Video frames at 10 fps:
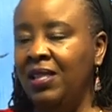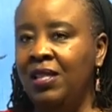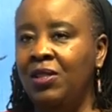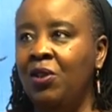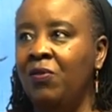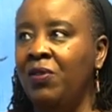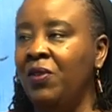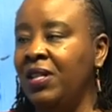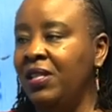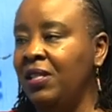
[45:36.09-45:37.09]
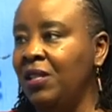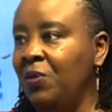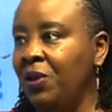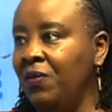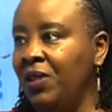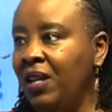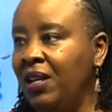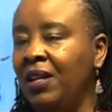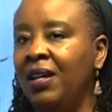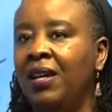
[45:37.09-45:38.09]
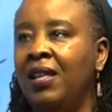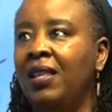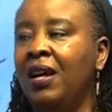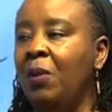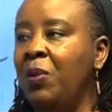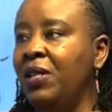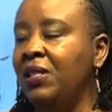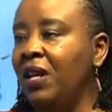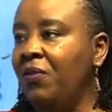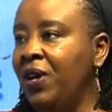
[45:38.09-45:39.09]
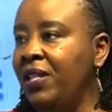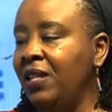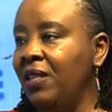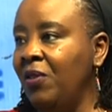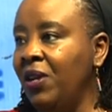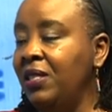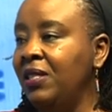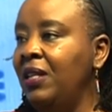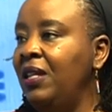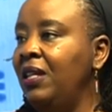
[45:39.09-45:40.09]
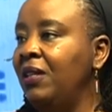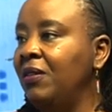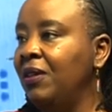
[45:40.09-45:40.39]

These COVID vaccines that we have done, the companies like Pfizer and the rest, the lead